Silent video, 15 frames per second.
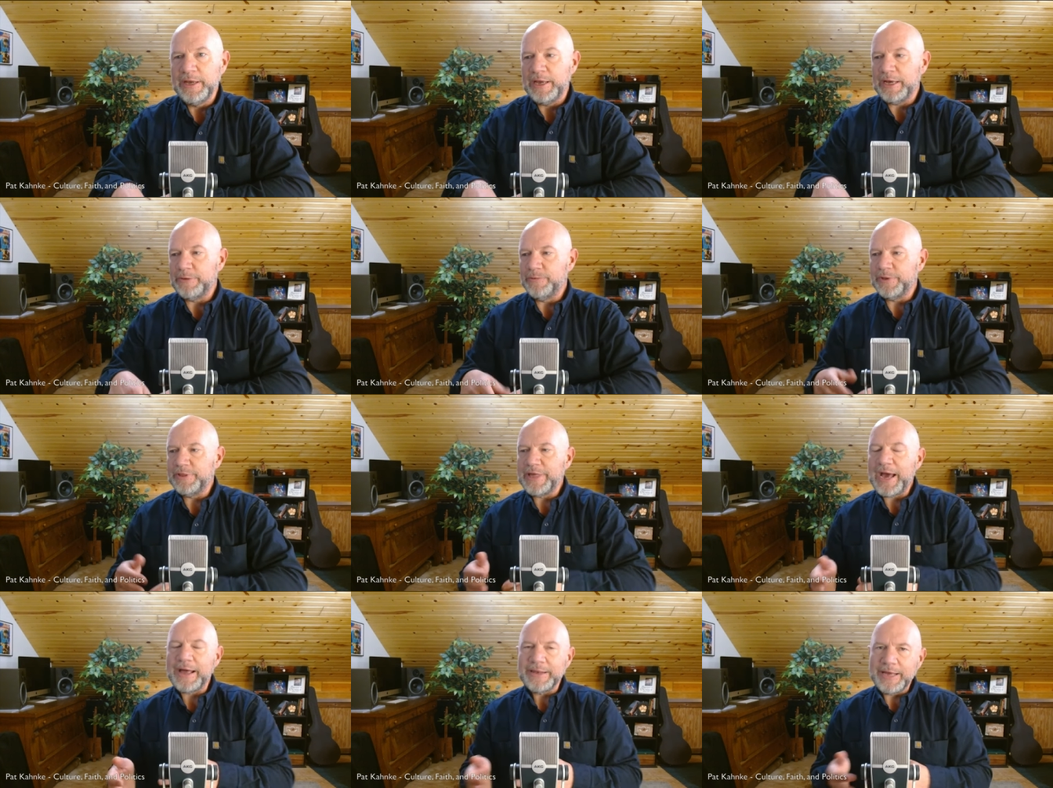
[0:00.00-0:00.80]
And with
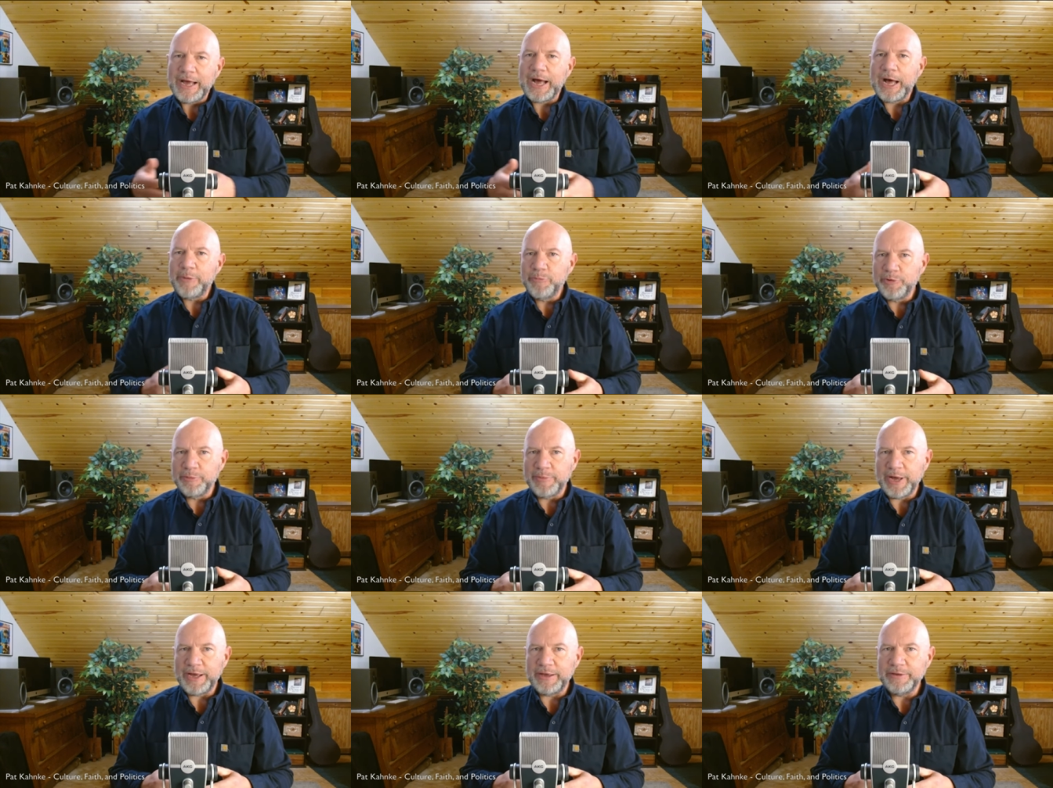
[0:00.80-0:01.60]
that
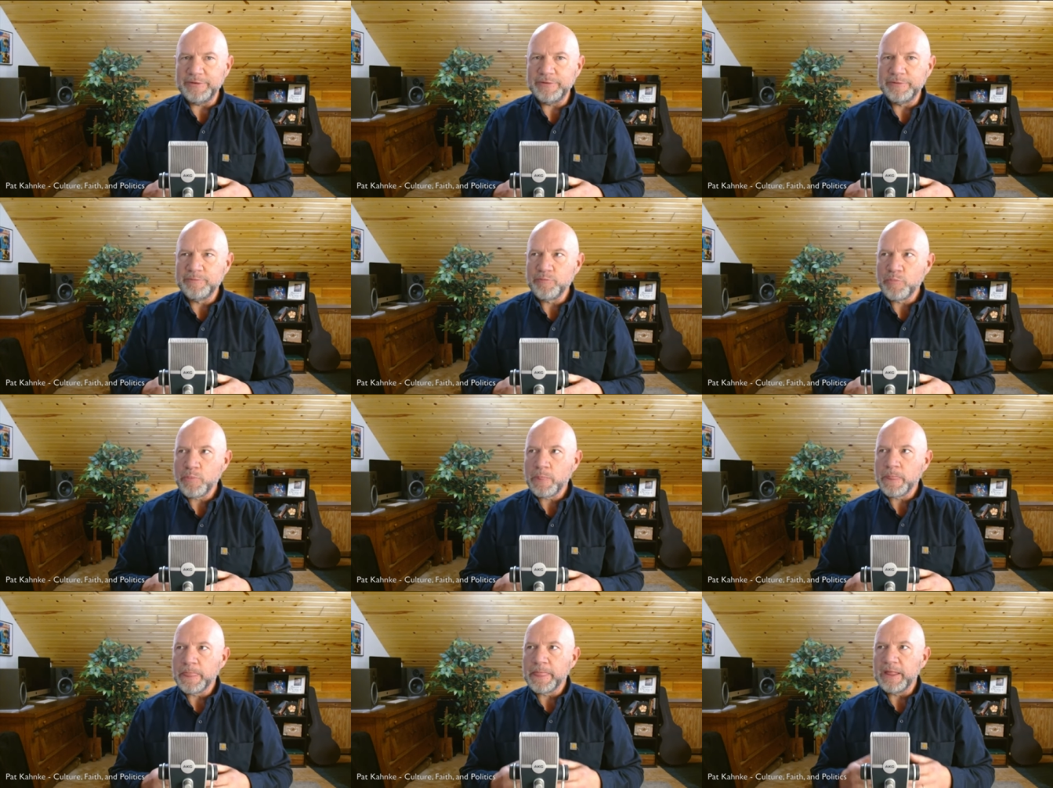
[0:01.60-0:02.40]
compromise,
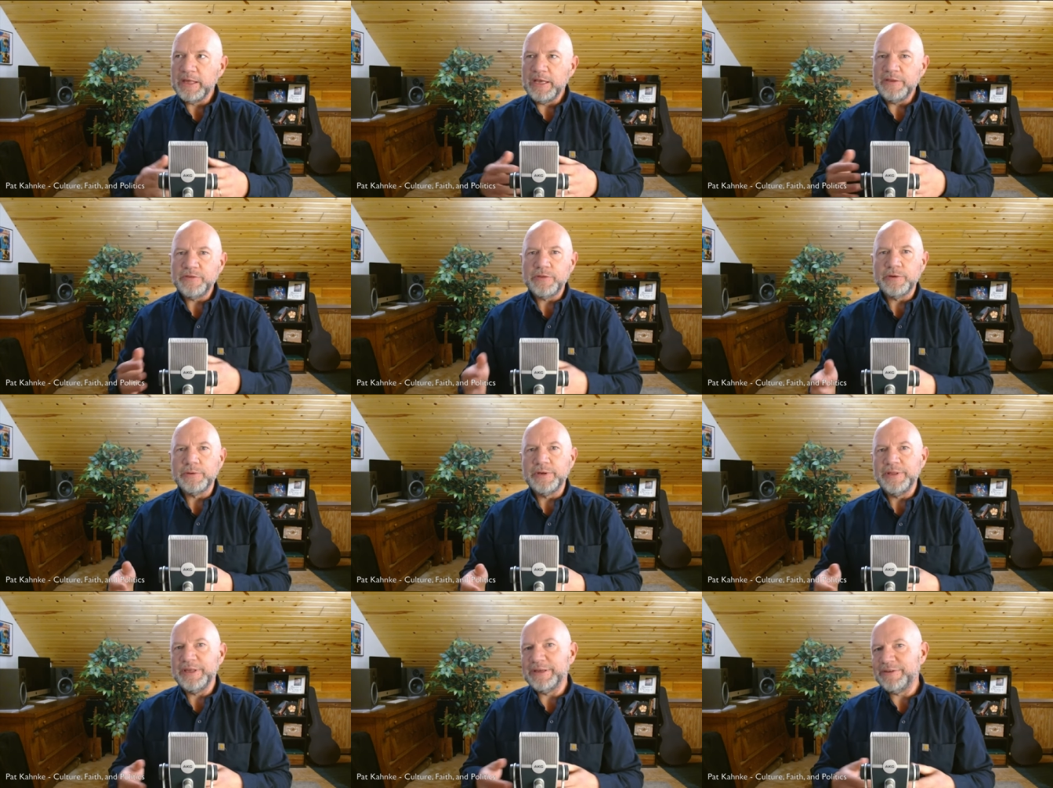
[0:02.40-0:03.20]
he's
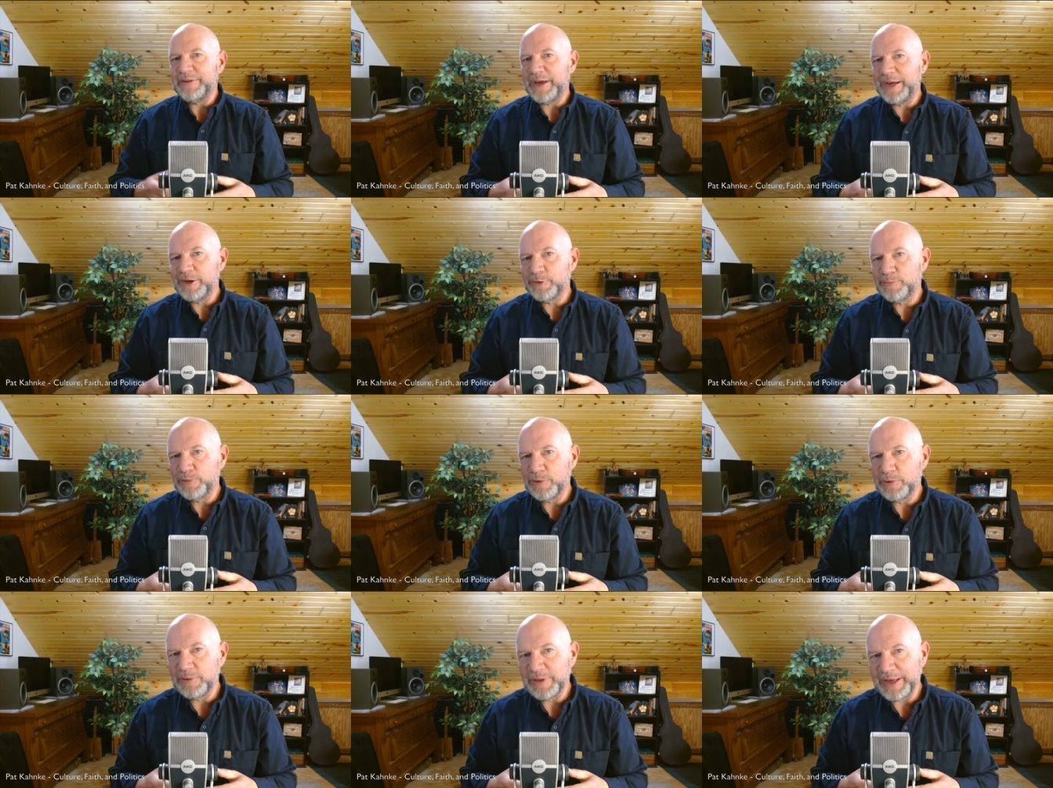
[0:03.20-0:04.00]
throwing the entire
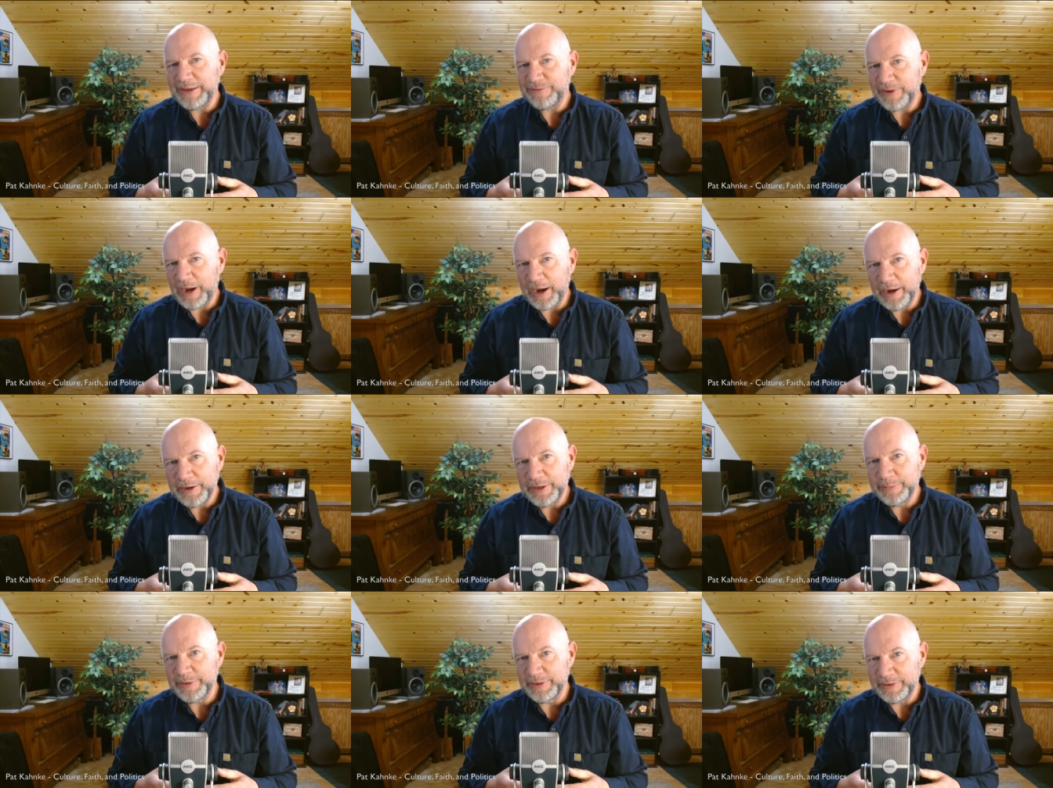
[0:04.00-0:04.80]
pro life
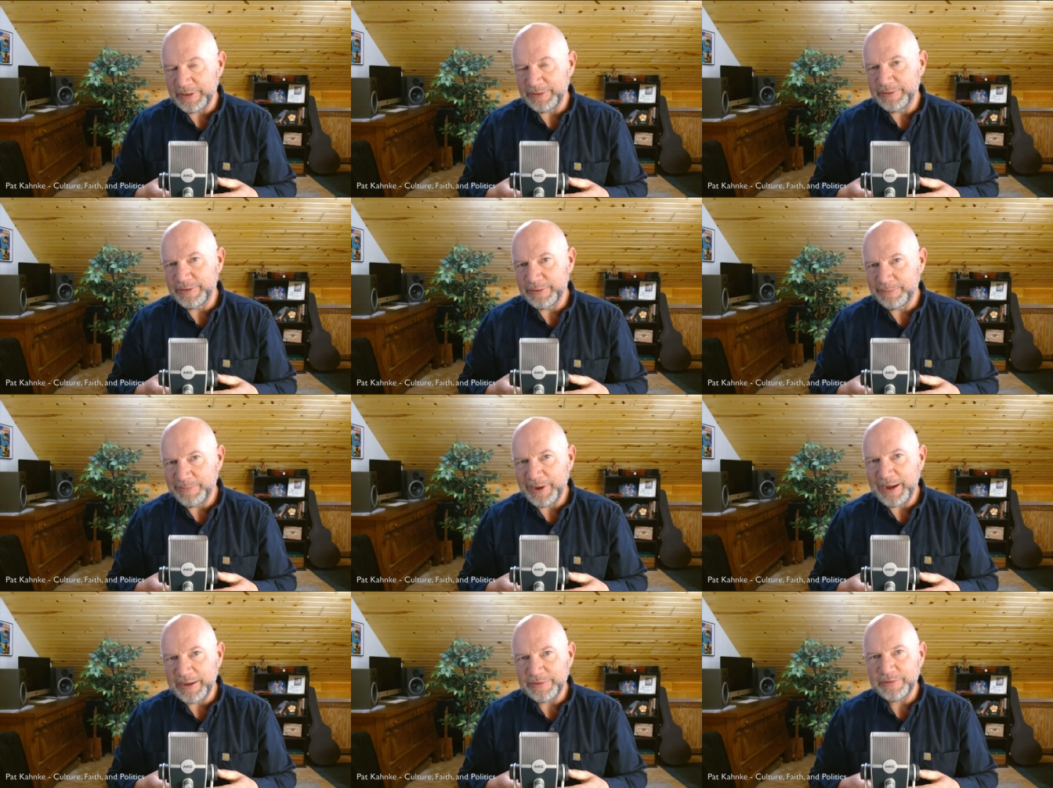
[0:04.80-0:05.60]
argument under the
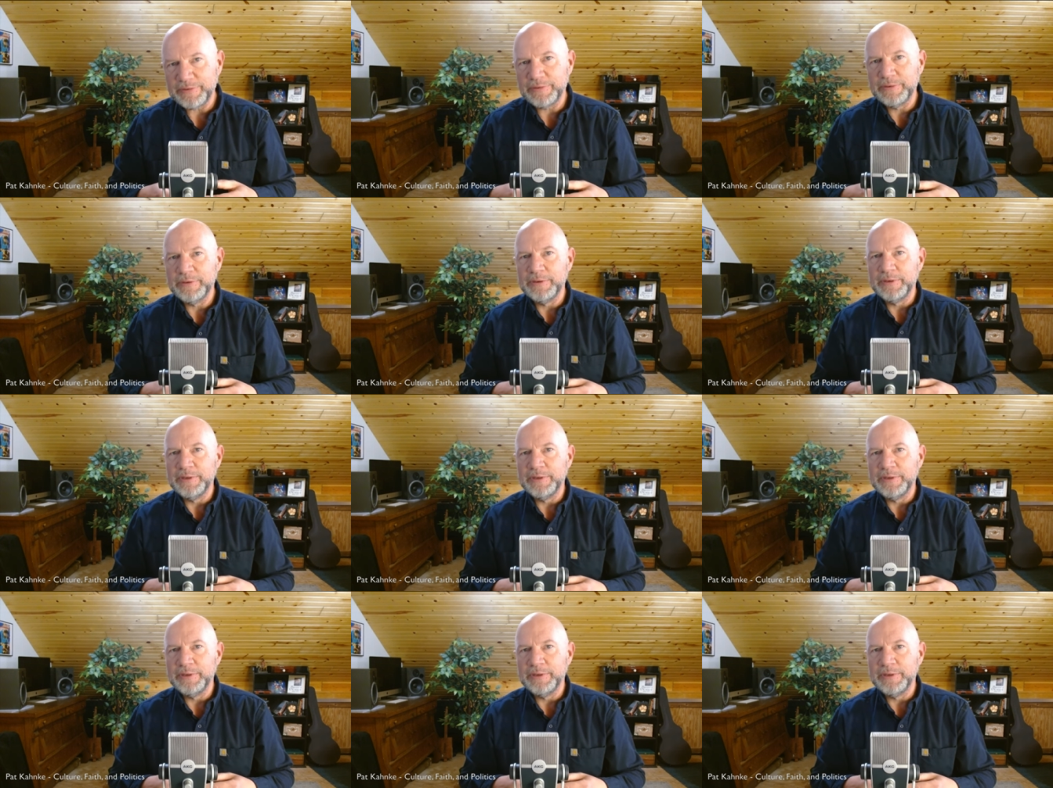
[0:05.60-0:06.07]
bus.